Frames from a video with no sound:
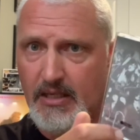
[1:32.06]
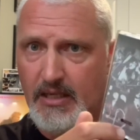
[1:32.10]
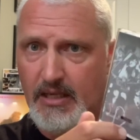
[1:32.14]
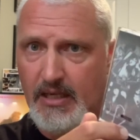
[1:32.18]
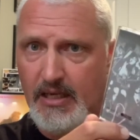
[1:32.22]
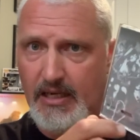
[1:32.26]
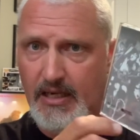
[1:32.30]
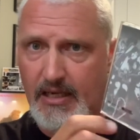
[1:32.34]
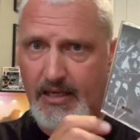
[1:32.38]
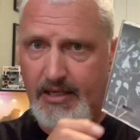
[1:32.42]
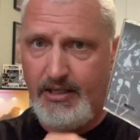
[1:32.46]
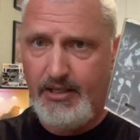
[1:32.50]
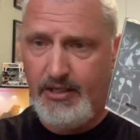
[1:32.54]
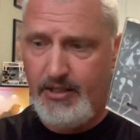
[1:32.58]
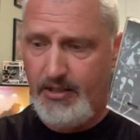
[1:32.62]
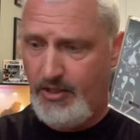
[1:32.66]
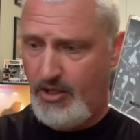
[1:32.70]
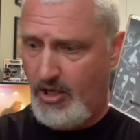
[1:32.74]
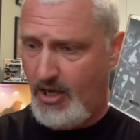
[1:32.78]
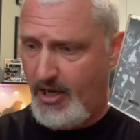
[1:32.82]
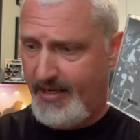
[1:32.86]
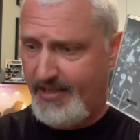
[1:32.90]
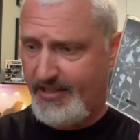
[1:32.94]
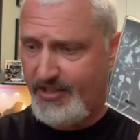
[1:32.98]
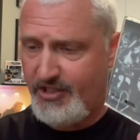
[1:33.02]
Uh,
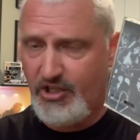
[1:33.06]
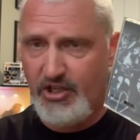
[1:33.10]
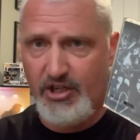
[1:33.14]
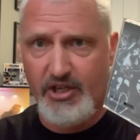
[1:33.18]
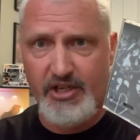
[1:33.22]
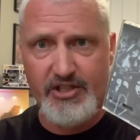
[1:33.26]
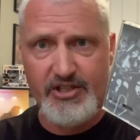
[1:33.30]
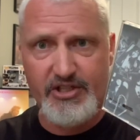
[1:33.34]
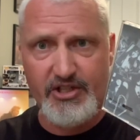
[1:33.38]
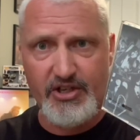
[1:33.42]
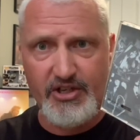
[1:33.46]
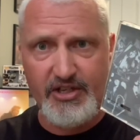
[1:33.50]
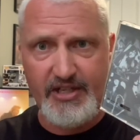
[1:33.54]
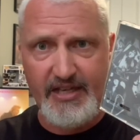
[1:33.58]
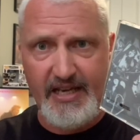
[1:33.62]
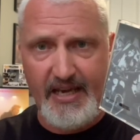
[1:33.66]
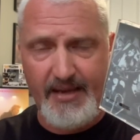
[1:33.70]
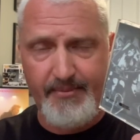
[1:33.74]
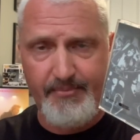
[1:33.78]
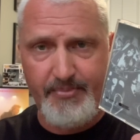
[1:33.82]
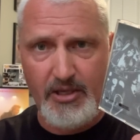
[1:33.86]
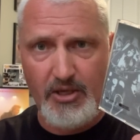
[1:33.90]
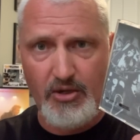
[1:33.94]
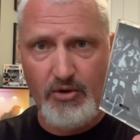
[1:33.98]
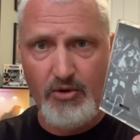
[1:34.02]
not as good as their
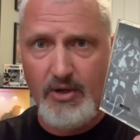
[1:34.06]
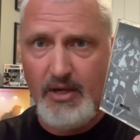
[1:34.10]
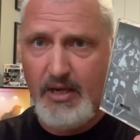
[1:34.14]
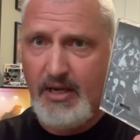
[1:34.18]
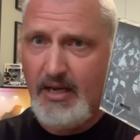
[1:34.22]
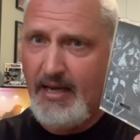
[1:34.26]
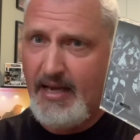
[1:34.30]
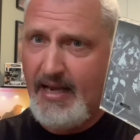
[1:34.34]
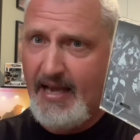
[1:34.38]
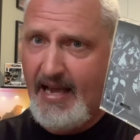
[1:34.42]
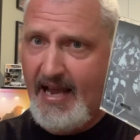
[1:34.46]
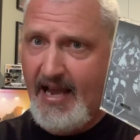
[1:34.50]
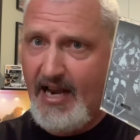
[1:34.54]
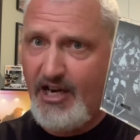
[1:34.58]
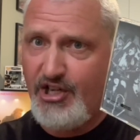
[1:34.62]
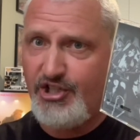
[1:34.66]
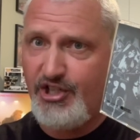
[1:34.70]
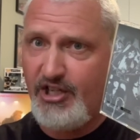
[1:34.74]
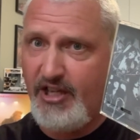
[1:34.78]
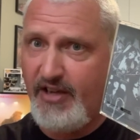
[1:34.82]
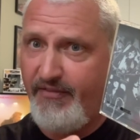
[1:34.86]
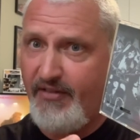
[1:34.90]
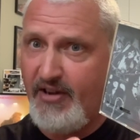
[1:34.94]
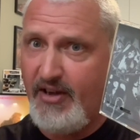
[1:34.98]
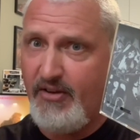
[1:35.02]
debut.
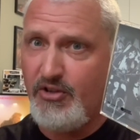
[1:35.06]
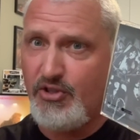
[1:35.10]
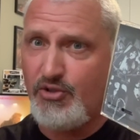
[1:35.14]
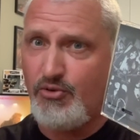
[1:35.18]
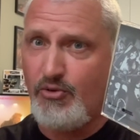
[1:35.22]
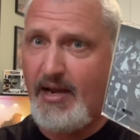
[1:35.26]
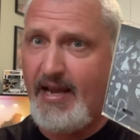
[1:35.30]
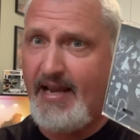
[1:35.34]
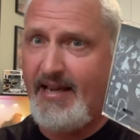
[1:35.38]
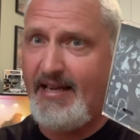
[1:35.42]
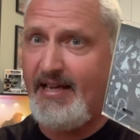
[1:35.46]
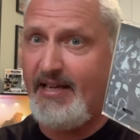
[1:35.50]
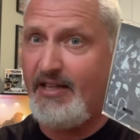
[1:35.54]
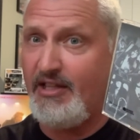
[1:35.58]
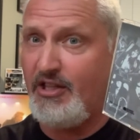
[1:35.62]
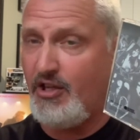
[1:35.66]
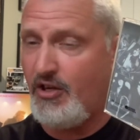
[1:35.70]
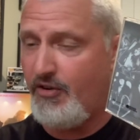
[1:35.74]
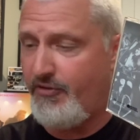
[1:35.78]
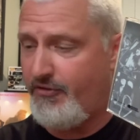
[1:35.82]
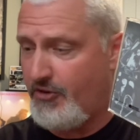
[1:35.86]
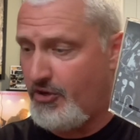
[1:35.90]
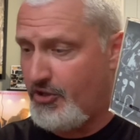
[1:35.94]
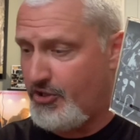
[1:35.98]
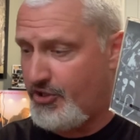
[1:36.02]
Actually, if I was ranking
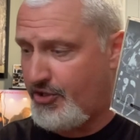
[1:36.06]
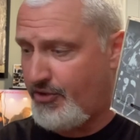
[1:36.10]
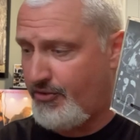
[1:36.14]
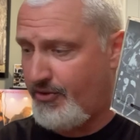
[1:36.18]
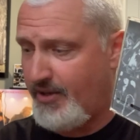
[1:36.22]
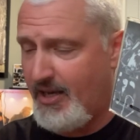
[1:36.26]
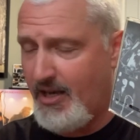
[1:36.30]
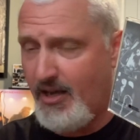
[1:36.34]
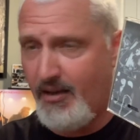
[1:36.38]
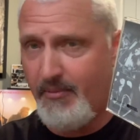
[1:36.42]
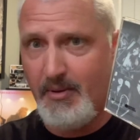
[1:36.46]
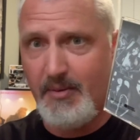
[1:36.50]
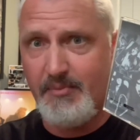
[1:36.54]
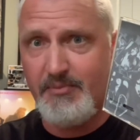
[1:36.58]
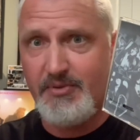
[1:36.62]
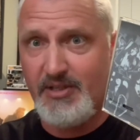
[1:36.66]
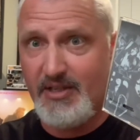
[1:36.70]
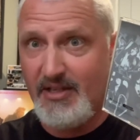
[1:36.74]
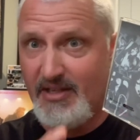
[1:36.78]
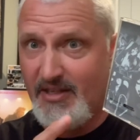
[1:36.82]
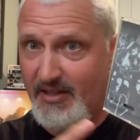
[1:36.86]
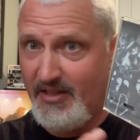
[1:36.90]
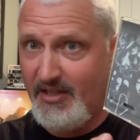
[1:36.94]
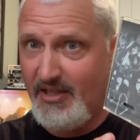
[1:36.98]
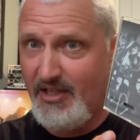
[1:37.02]
their first three albums,
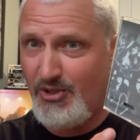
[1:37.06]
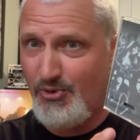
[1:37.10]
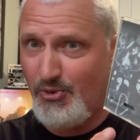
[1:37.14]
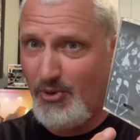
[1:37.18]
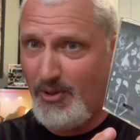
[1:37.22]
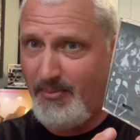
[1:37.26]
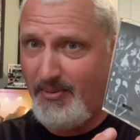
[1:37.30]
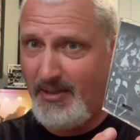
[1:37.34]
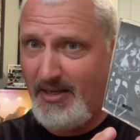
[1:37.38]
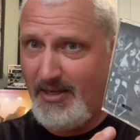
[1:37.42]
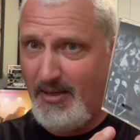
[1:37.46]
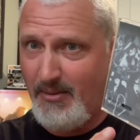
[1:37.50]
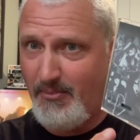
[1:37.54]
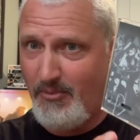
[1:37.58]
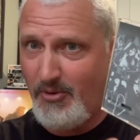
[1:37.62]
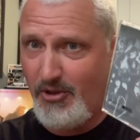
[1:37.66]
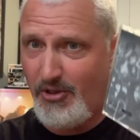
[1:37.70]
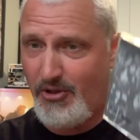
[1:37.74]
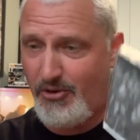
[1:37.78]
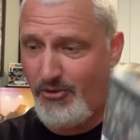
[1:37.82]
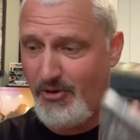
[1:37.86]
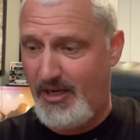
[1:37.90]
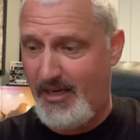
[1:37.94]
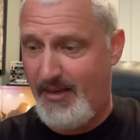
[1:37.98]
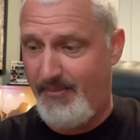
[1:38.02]
this would be number
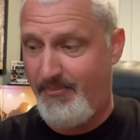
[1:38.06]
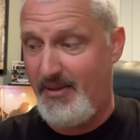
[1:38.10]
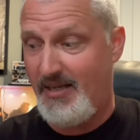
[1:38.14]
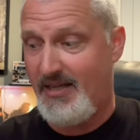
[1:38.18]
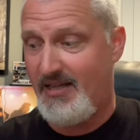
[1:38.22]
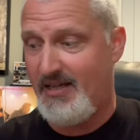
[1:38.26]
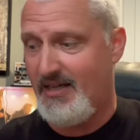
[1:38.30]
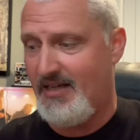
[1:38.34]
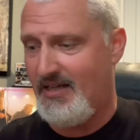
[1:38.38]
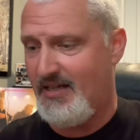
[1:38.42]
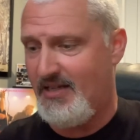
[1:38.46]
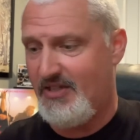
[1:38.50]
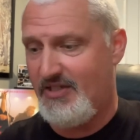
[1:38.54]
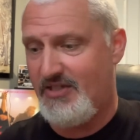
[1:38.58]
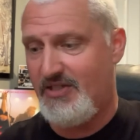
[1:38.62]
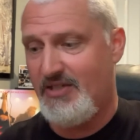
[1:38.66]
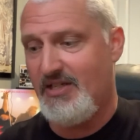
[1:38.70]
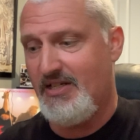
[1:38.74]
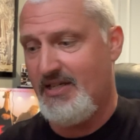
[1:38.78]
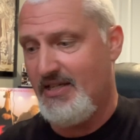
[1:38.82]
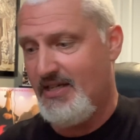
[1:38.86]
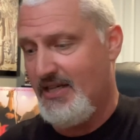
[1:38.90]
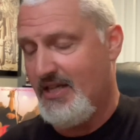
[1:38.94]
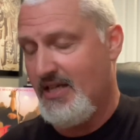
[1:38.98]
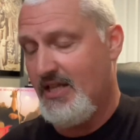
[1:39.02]
three, because
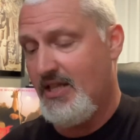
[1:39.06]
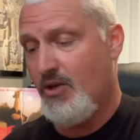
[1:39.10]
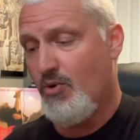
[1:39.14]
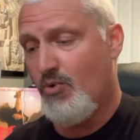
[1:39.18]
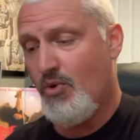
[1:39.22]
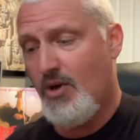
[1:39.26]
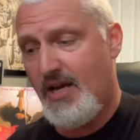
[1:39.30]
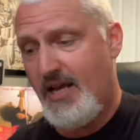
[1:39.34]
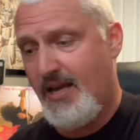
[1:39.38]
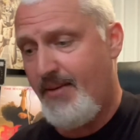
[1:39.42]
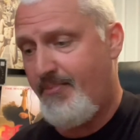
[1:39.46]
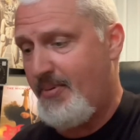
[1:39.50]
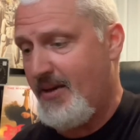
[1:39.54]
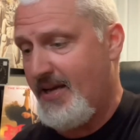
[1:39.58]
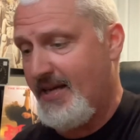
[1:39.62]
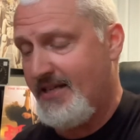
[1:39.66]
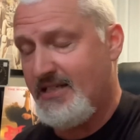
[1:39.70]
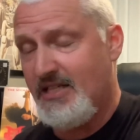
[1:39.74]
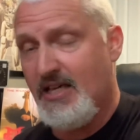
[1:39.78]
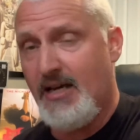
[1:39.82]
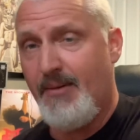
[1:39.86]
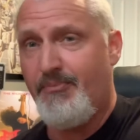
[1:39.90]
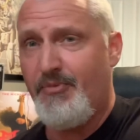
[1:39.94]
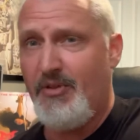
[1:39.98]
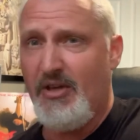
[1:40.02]
the one I
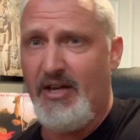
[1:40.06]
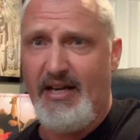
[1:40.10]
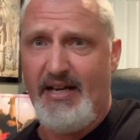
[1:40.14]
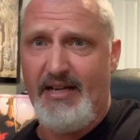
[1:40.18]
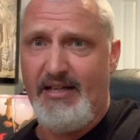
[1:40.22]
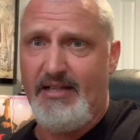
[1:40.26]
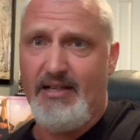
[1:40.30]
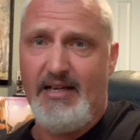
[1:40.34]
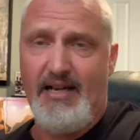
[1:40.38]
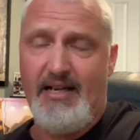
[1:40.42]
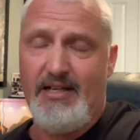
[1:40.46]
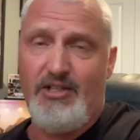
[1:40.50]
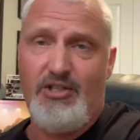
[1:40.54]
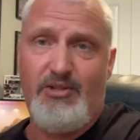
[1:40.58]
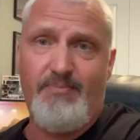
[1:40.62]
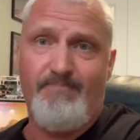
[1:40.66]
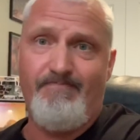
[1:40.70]
picked up that I, I